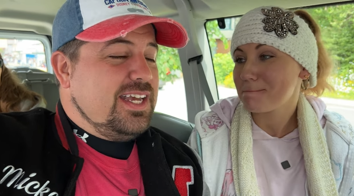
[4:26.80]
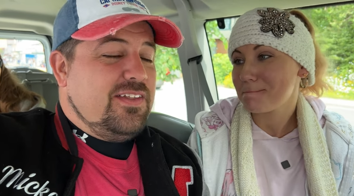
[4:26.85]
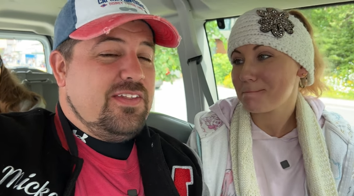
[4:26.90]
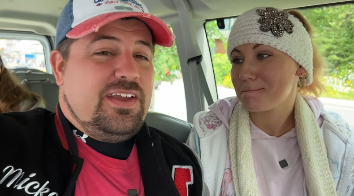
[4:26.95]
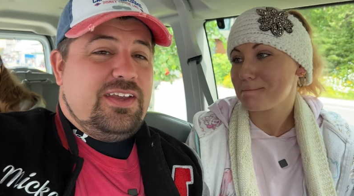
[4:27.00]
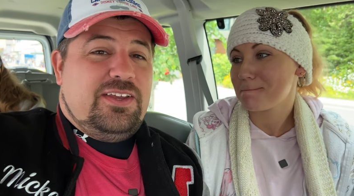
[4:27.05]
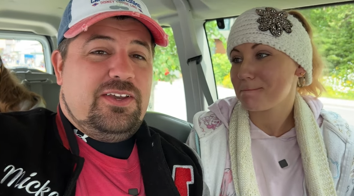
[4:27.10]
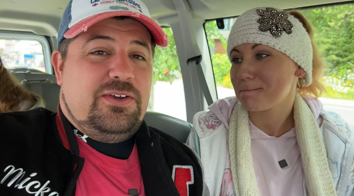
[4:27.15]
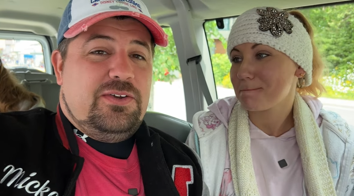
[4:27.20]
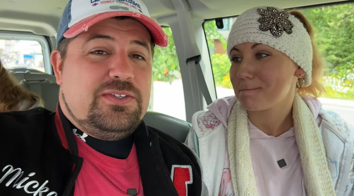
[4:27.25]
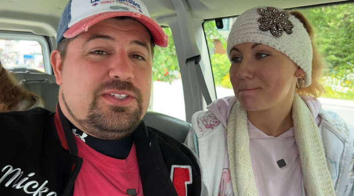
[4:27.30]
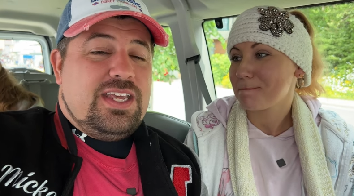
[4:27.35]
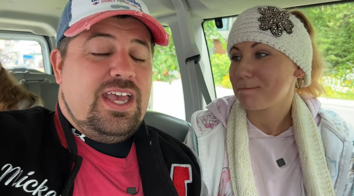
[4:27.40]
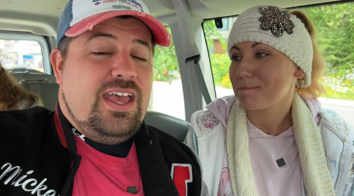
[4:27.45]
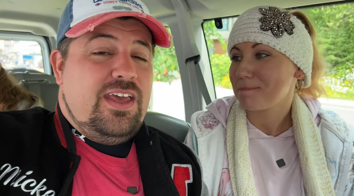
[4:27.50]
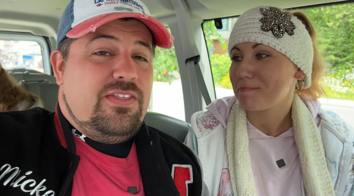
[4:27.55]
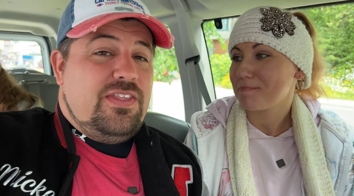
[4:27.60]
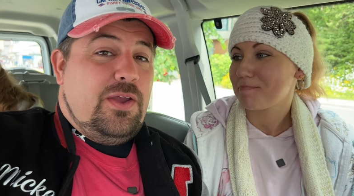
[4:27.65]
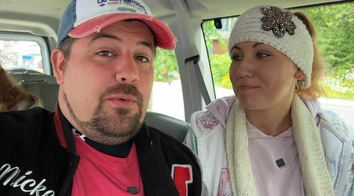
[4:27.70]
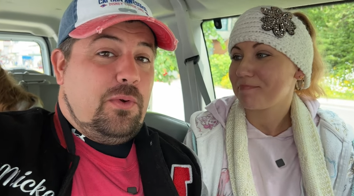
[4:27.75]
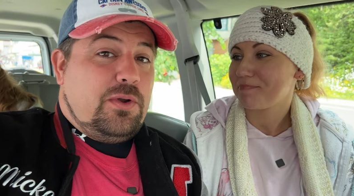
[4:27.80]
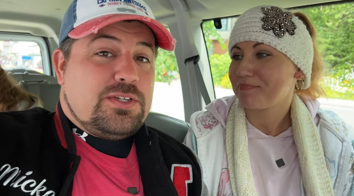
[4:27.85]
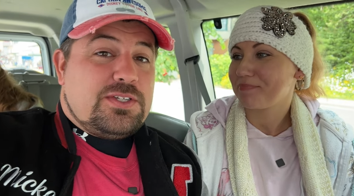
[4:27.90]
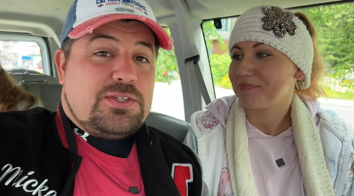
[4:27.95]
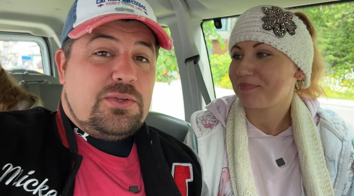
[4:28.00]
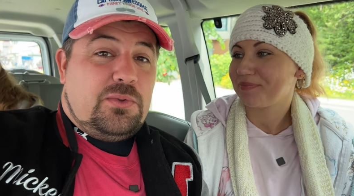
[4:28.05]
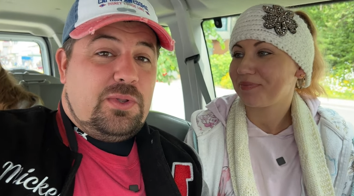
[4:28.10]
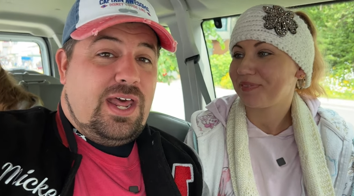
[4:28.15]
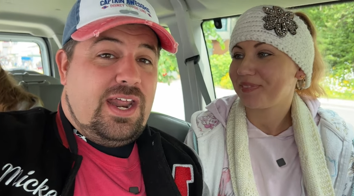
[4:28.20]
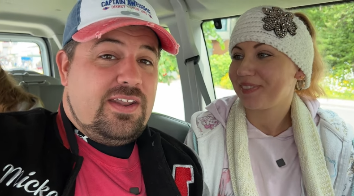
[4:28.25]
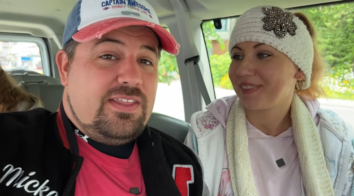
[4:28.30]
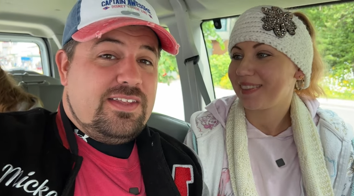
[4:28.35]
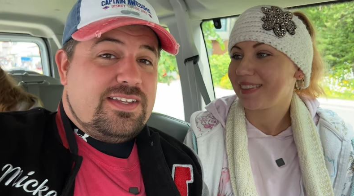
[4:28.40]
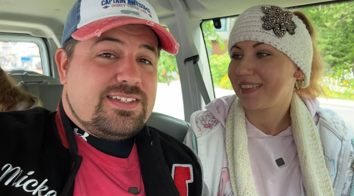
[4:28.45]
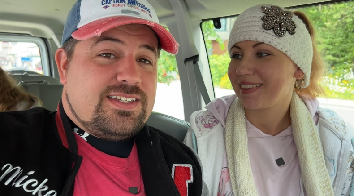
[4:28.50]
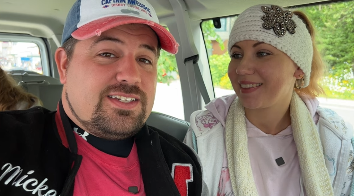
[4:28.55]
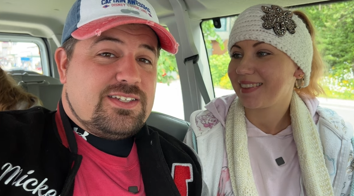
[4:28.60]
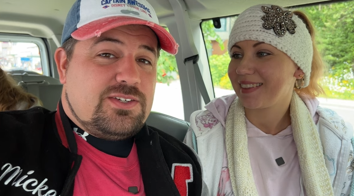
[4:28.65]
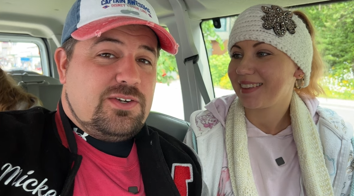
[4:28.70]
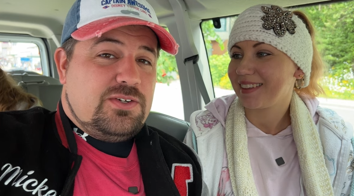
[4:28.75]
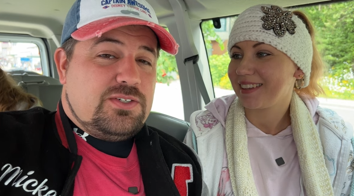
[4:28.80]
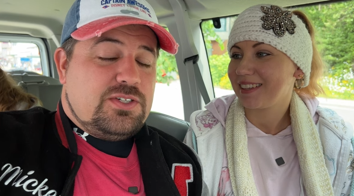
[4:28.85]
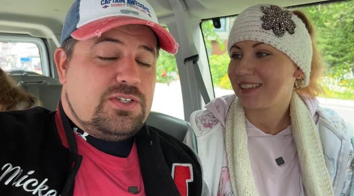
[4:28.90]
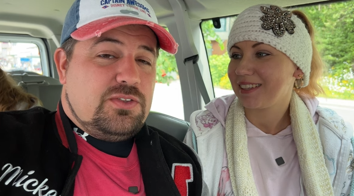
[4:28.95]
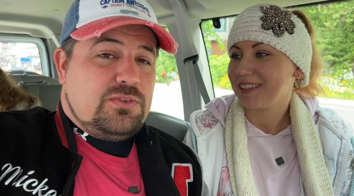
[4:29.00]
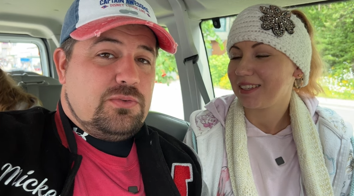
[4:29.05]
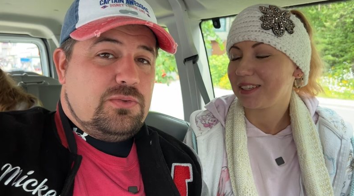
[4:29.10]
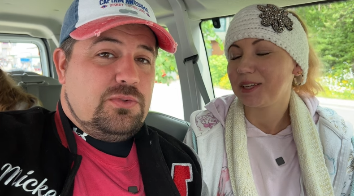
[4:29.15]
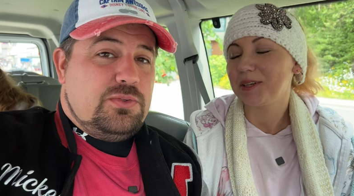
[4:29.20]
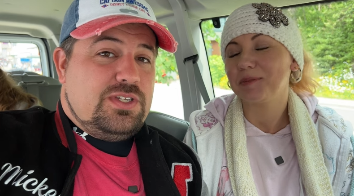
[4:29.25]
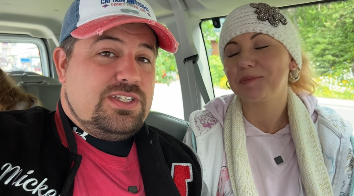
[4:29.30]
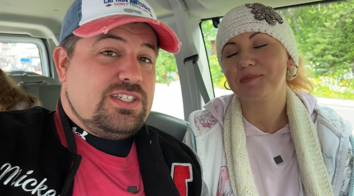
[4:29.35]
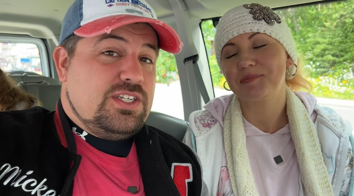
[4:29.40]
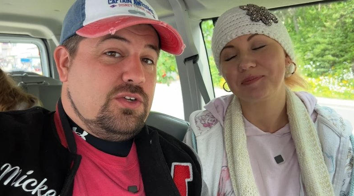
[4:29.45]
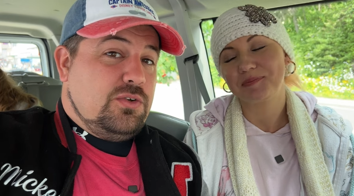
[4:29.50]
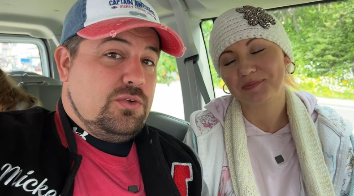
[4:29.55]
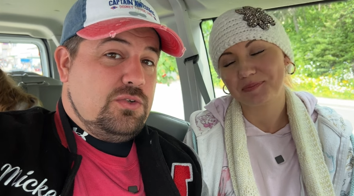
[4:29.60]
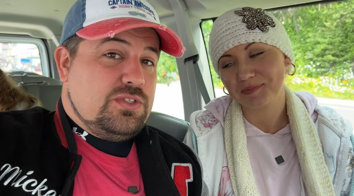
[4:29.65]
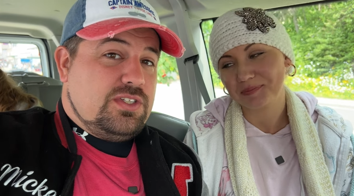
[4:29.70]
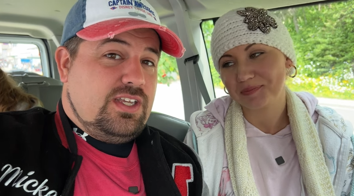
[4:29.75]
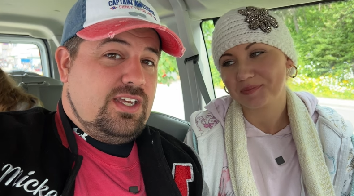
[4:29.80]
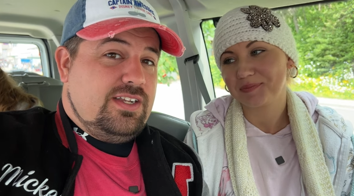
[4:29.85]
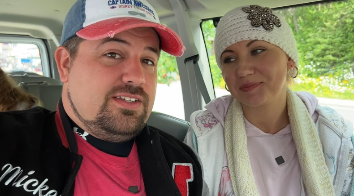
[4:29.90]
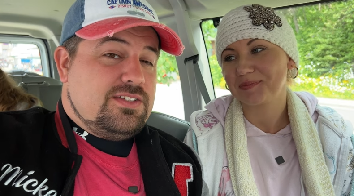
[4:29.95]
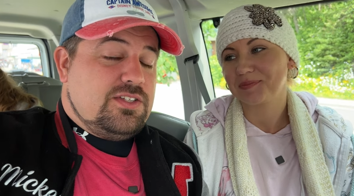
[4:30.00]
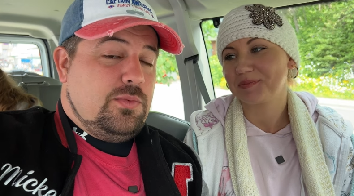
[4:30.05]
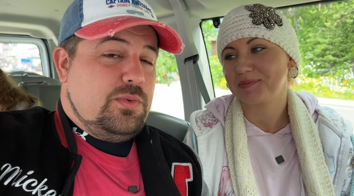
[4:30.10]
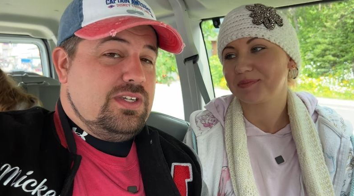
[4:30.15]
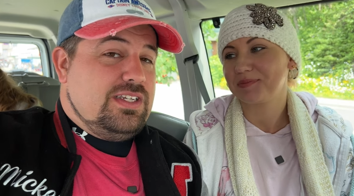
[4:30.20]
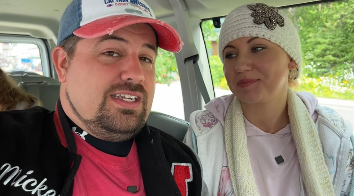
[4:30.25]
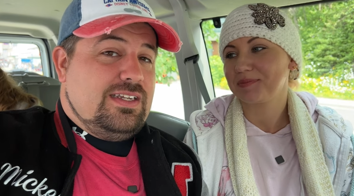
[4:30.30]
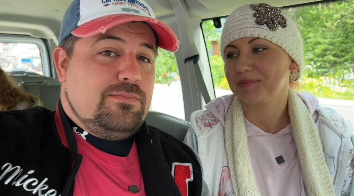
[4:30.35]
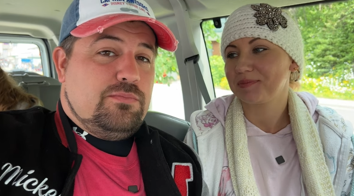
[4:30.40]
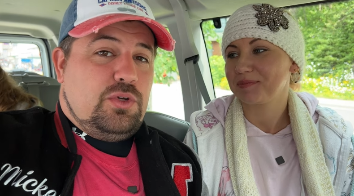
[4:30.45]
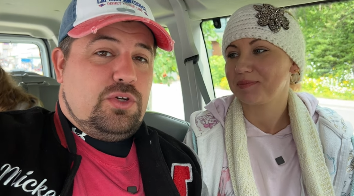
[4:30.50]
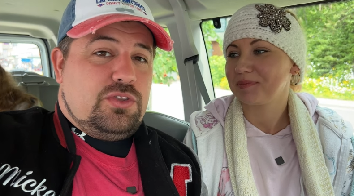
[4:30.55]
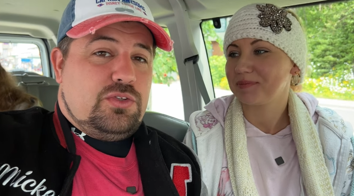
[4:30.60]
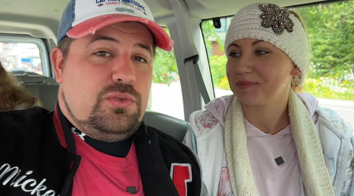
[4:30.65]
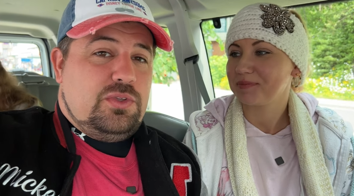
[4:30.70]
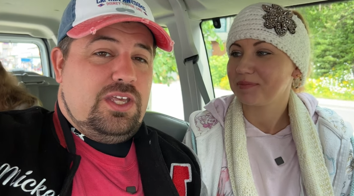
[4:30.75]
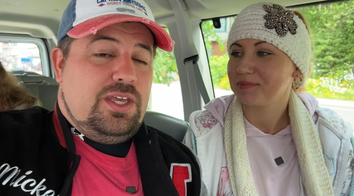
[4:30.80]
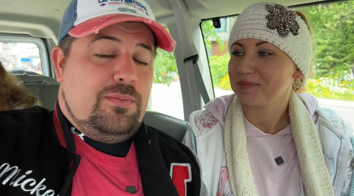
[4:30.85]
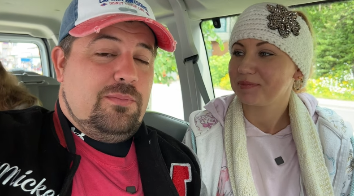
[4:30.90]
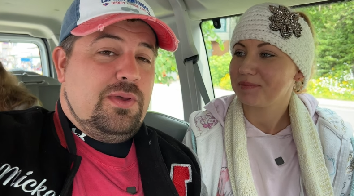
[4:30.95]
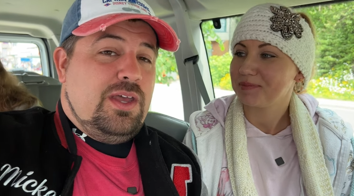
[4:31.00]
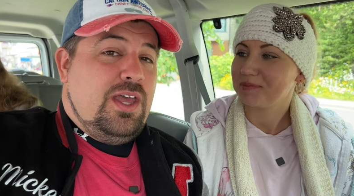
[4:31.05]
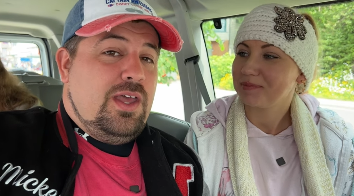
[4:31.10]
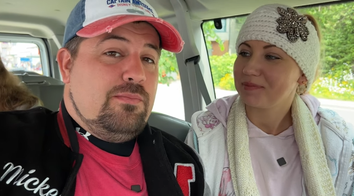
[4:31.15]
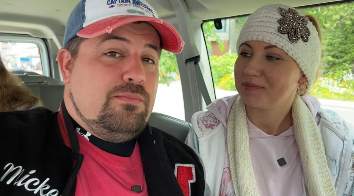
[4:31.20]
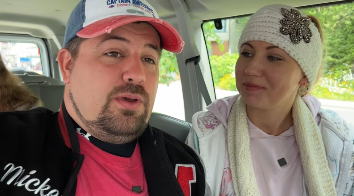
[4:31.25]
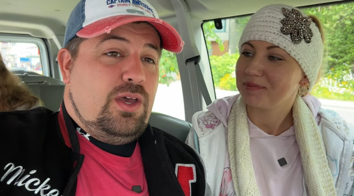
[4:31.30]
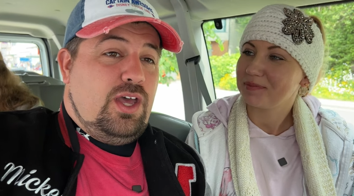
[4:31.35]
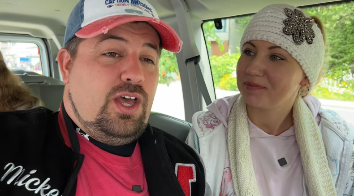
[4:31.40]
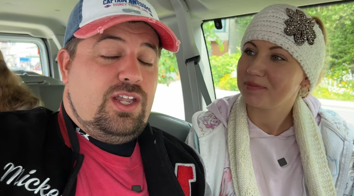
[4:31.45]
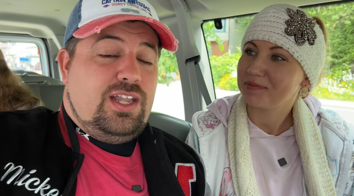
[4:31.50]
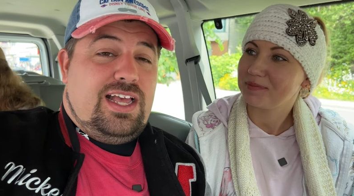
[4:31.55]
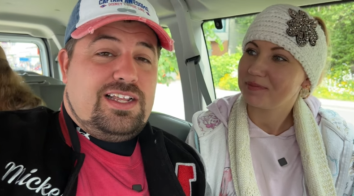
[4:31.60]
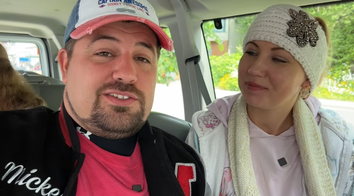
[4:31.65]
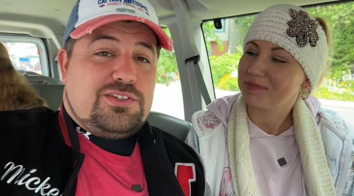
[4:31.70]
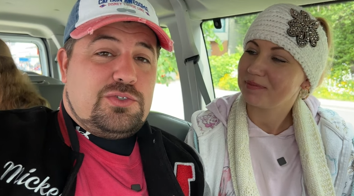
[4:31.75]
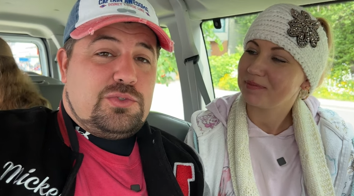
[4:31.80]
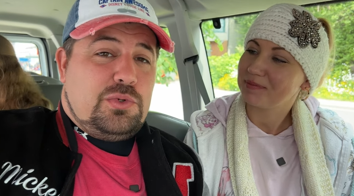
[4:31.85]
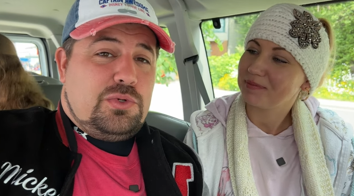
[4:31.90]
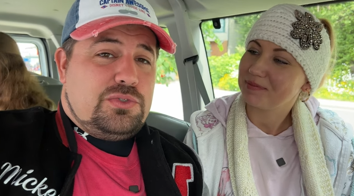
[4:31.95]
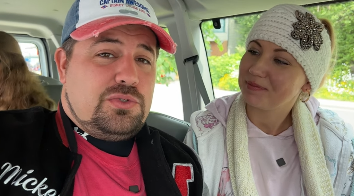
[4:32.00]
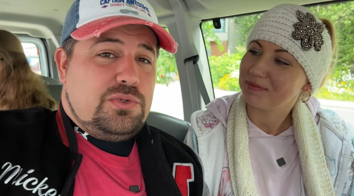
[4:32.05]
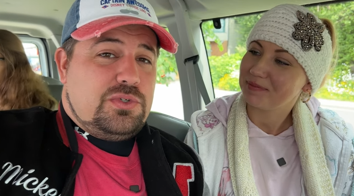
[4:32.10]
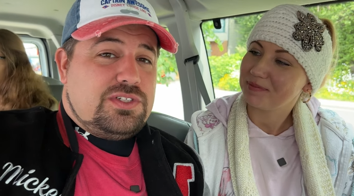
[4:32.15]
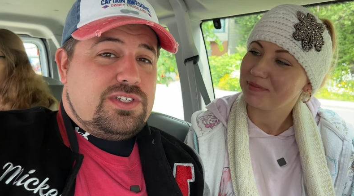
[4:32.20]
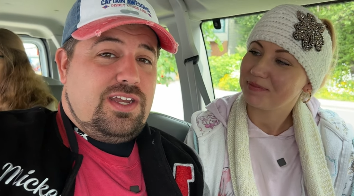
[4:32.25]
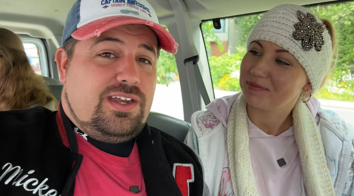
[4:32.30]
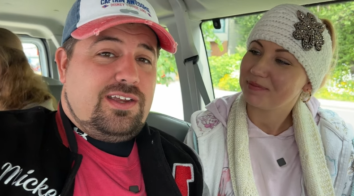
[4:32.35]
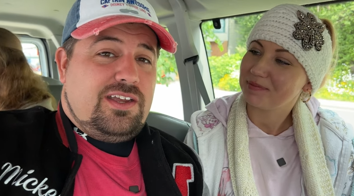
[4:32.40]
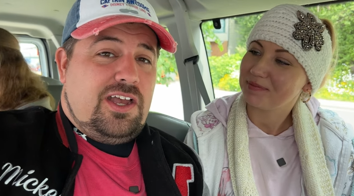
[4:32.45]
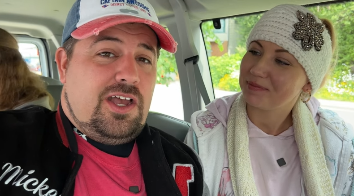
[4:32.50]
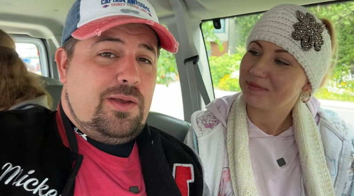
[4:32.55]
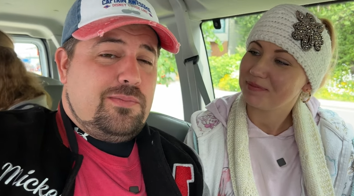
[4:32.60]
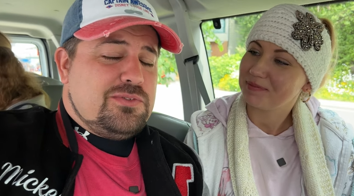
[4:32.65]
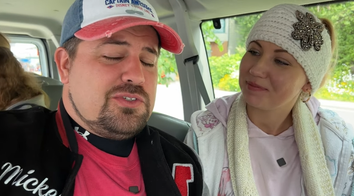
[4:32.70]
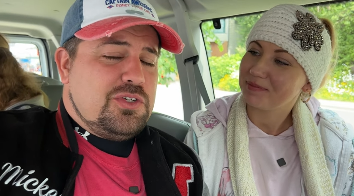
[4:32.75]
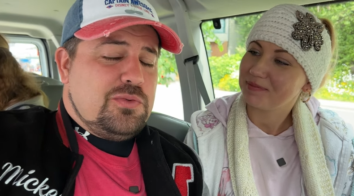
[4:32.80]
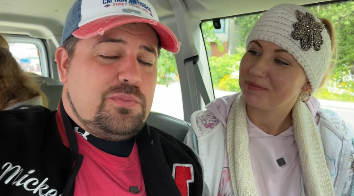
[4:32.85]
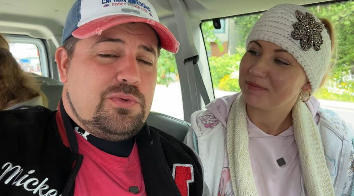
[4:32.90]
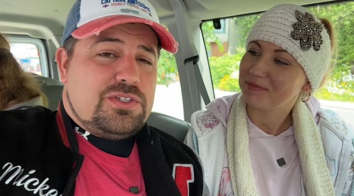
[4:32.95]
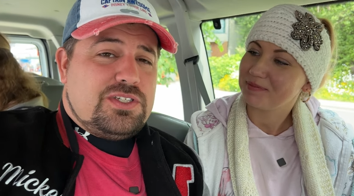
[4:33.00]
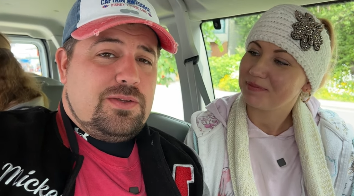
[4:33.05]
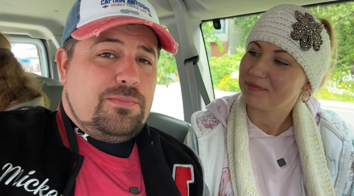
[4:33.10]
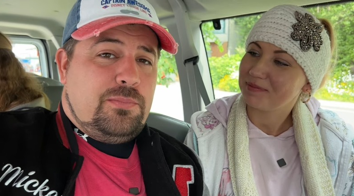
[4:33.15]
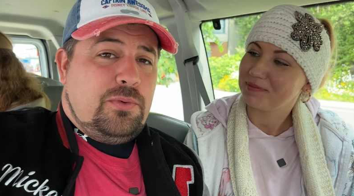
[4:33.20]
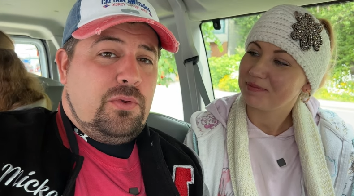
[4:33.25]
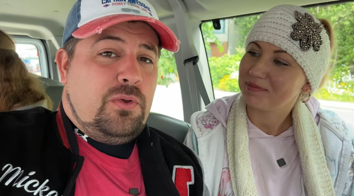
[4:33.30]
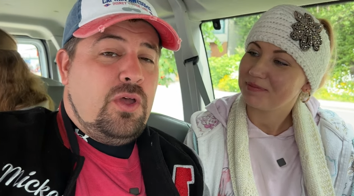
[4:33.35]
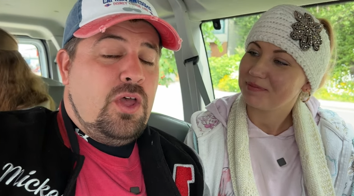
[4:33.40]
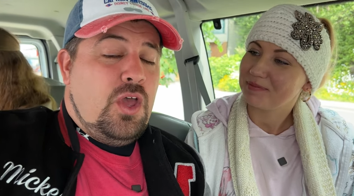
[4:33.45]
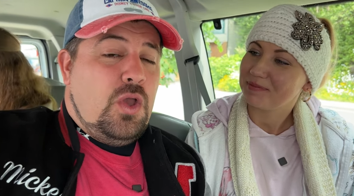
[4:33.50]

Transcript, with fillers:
Speaker 1: how that goes. They were sold out of this excursion through mm -hmm. Disney Cruise Line, so we didn't book through them. But AlaskaShoreTours.com, super simple.